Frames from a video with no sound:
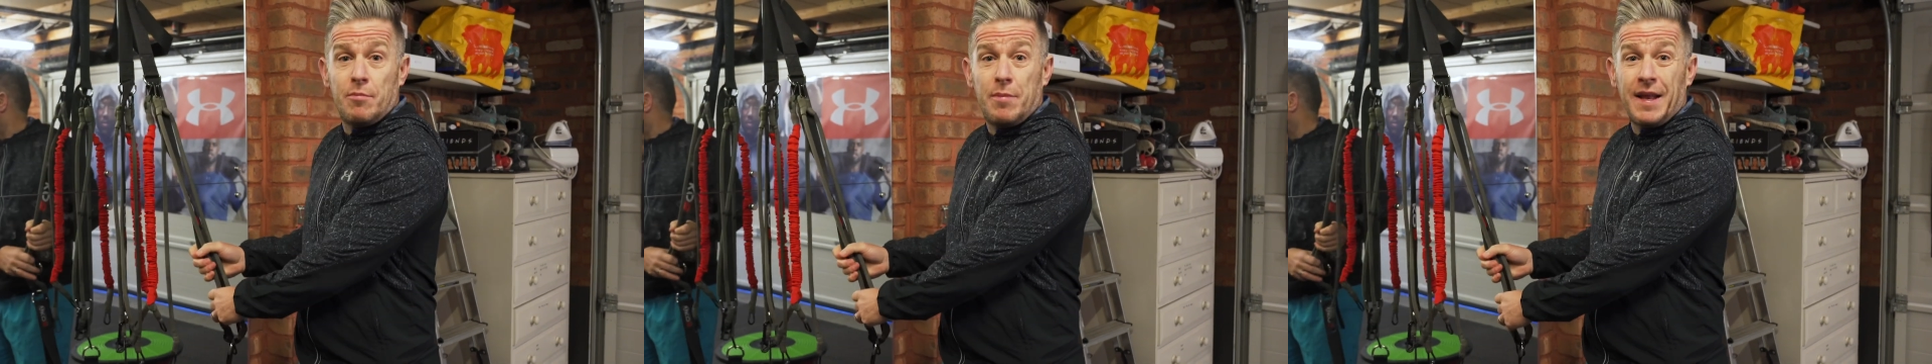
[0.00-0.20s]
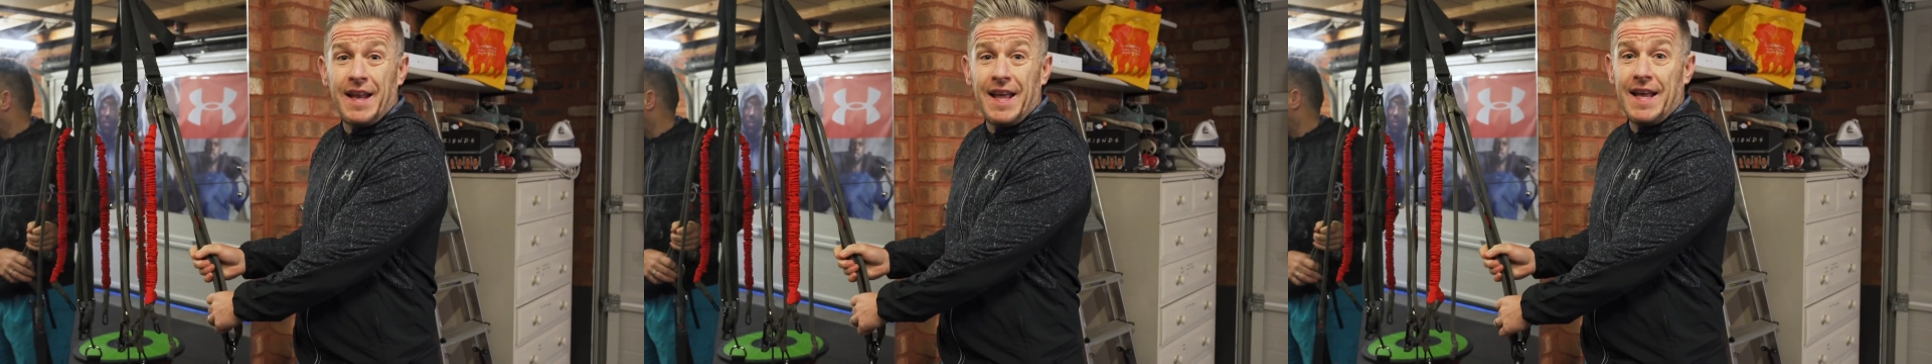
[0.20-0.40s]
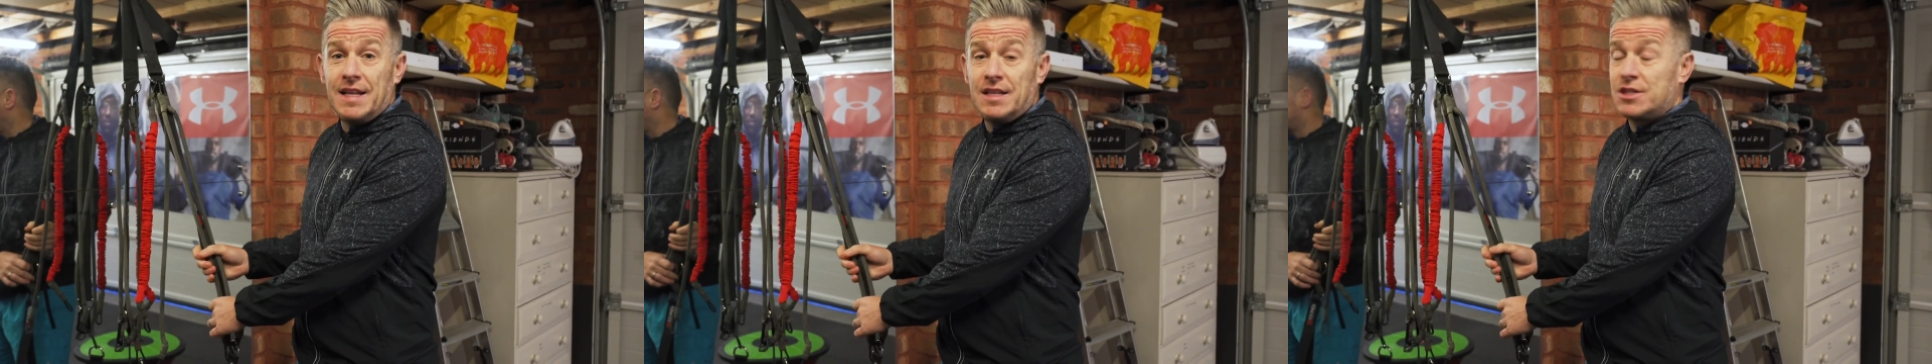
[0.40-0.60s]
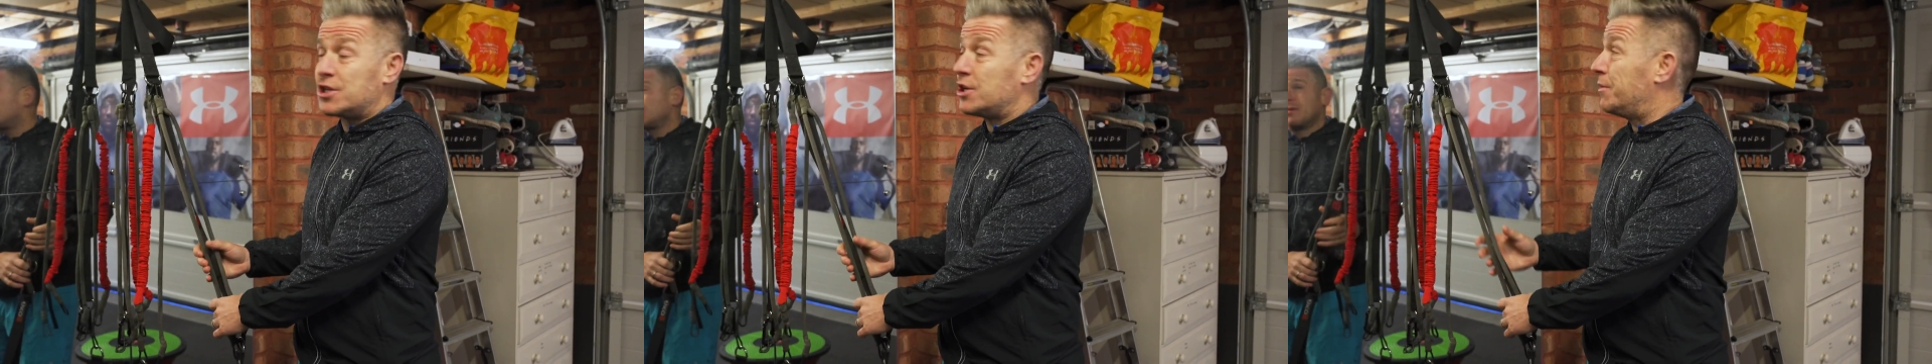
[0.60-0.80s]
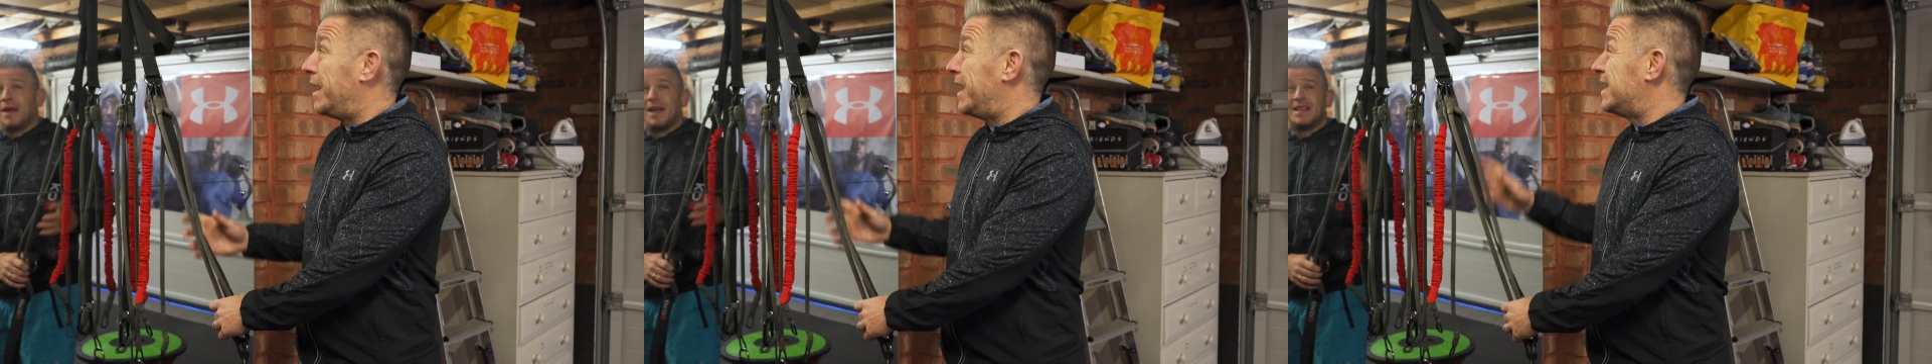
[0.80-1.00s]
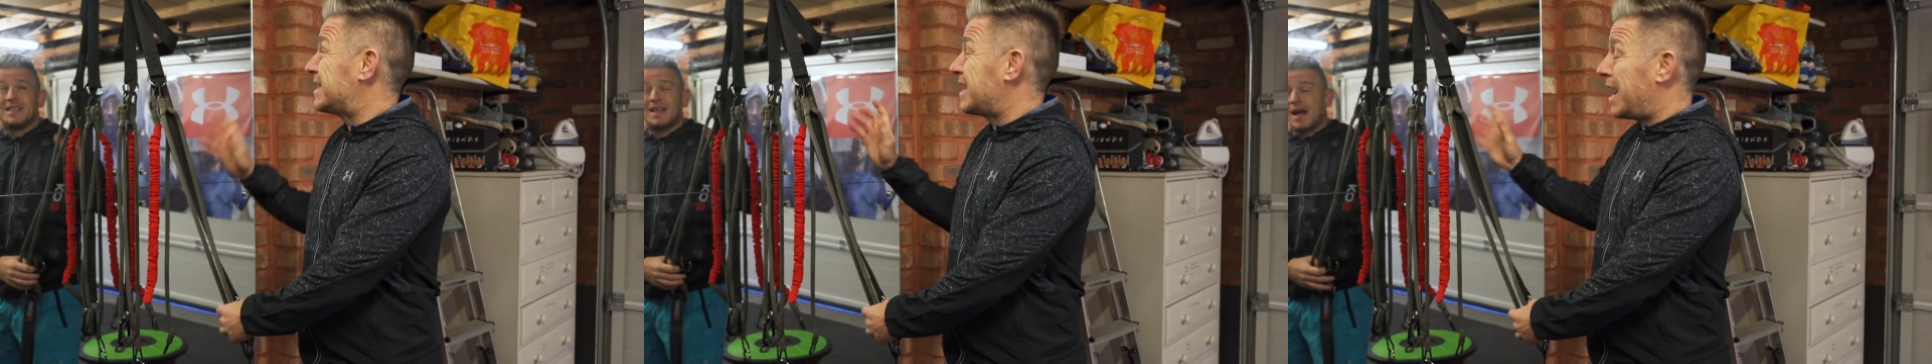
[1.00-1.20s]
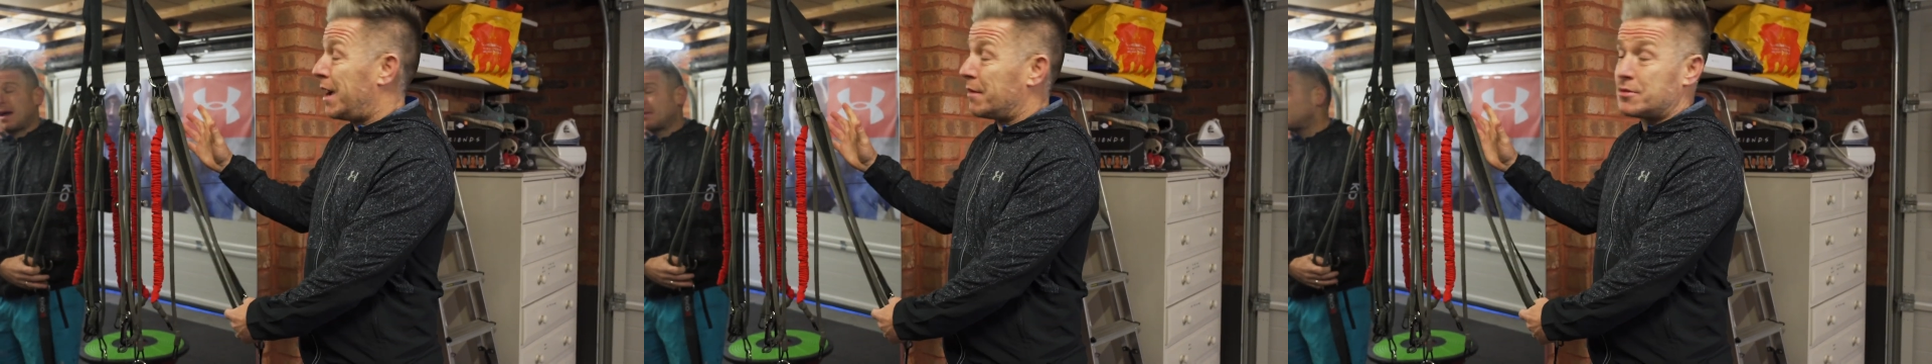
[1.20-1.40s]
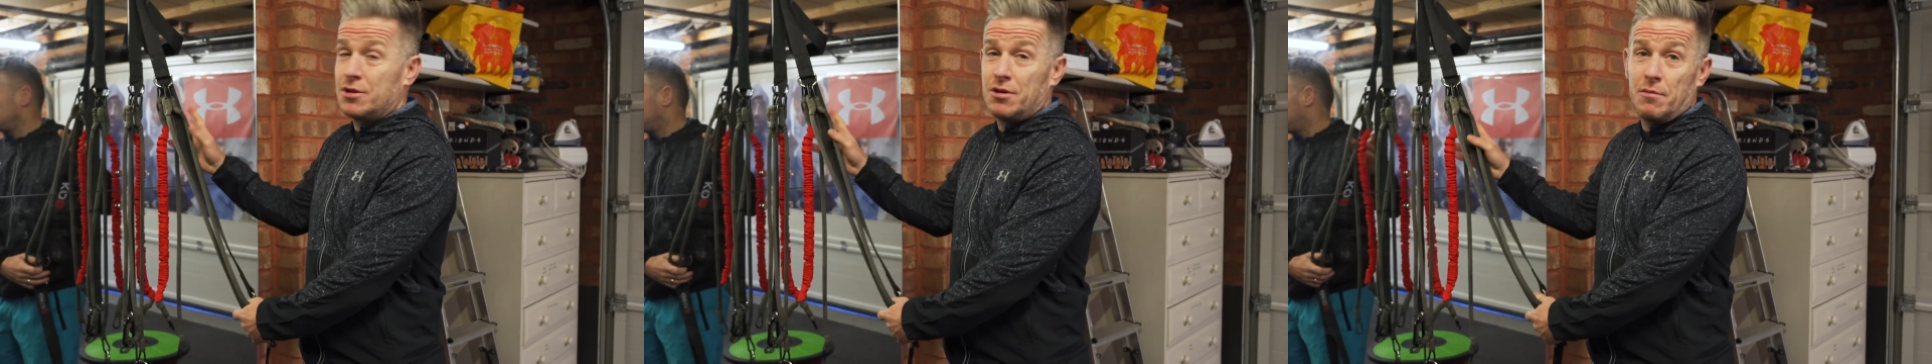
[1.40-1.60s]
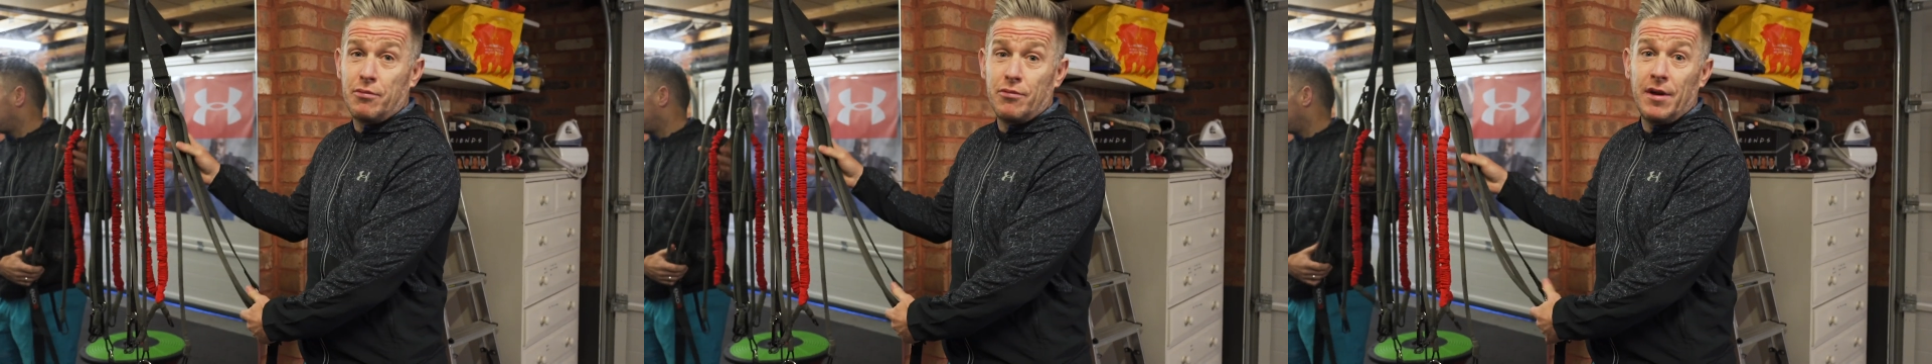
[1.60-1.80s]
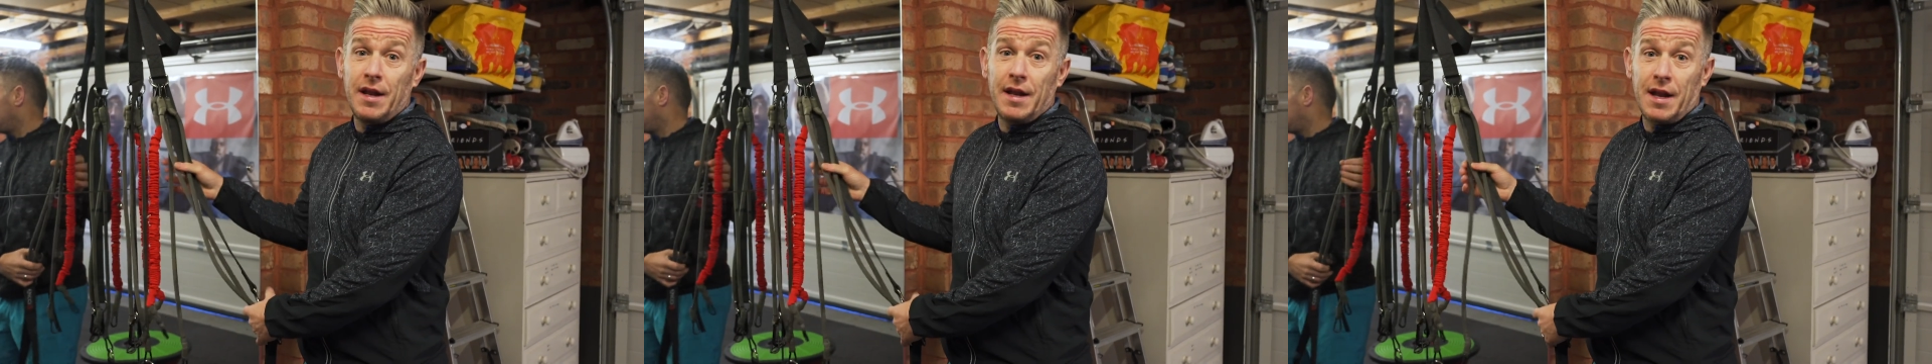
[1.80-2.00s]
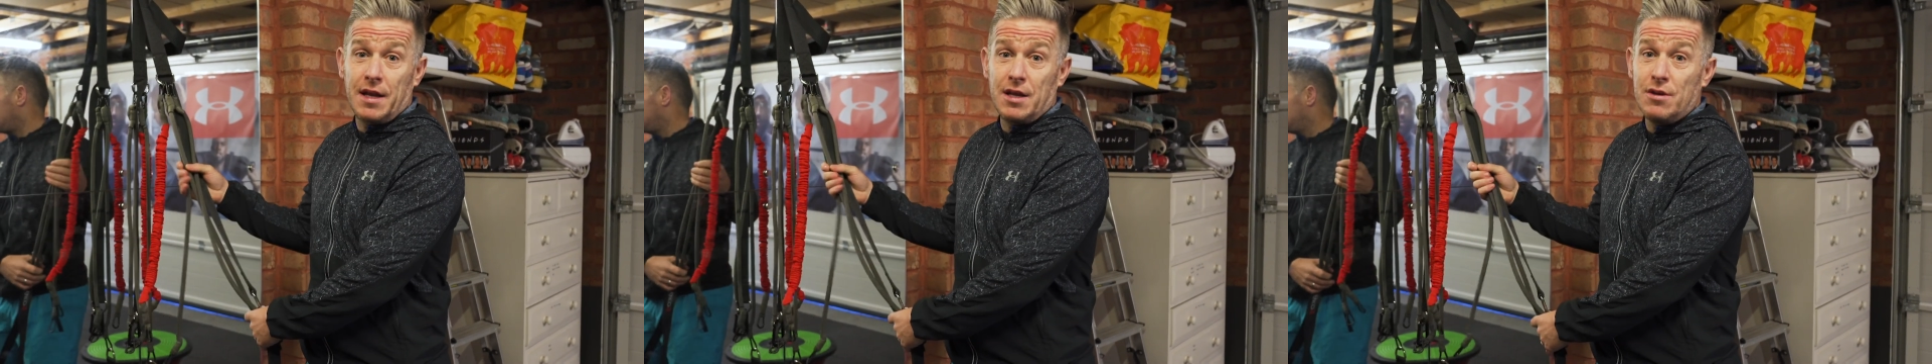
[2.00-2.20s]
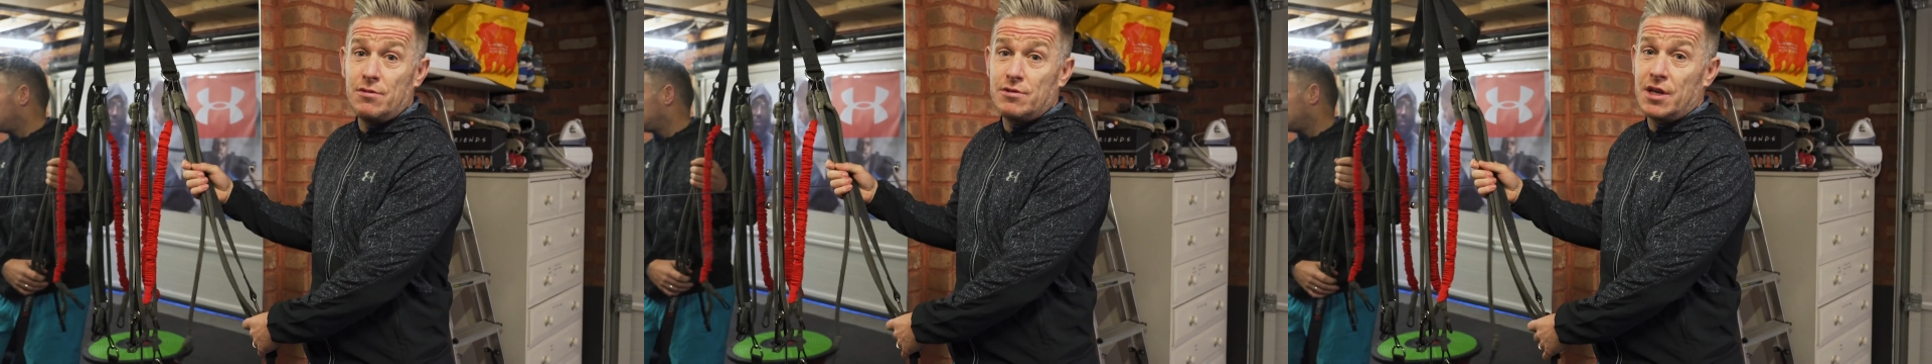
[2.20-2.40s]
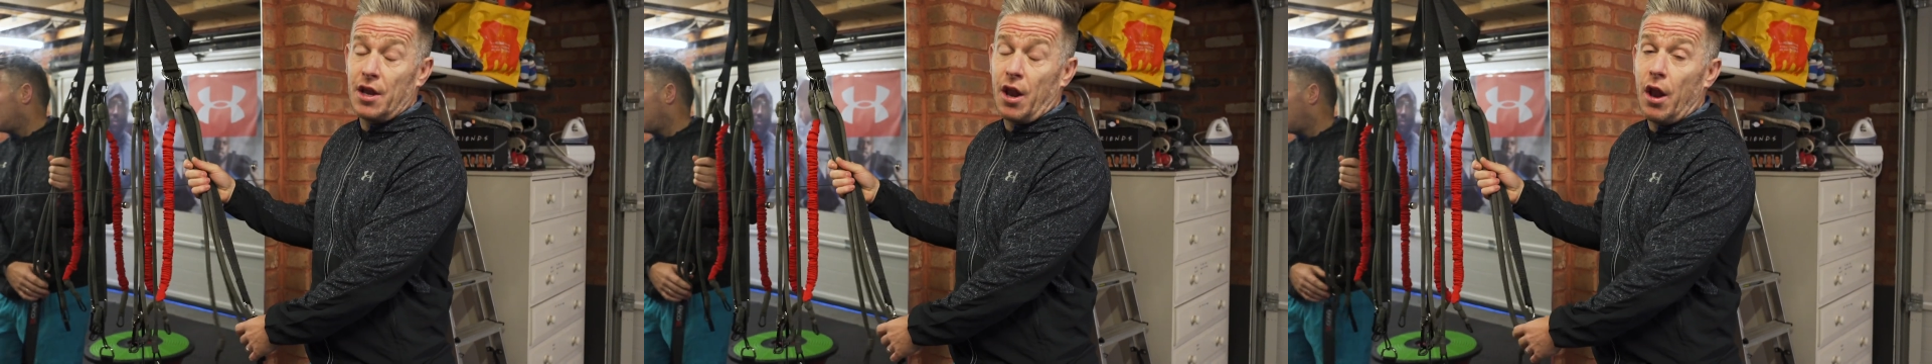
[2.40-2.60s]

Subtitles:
built into it. It's absolutely brilliant. I use it